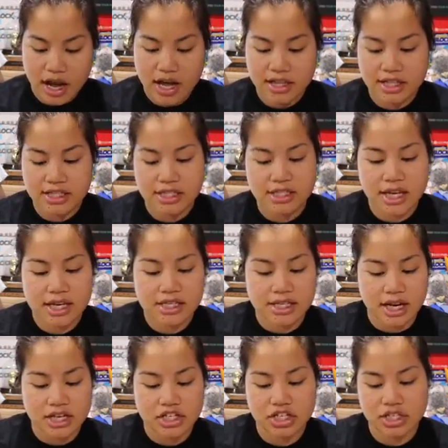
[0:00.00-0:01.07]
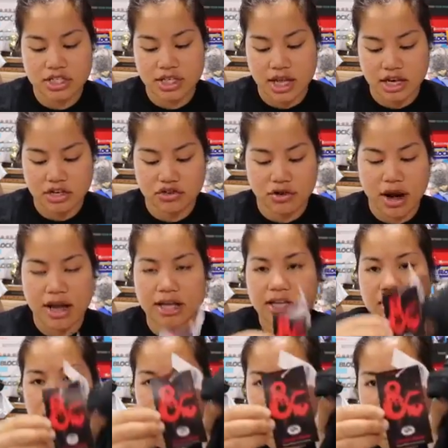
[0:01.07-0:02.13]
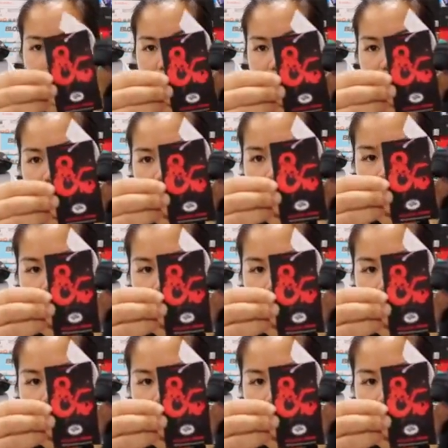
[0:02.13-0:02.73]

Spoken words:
This is a Dungeons and Dragons shirt.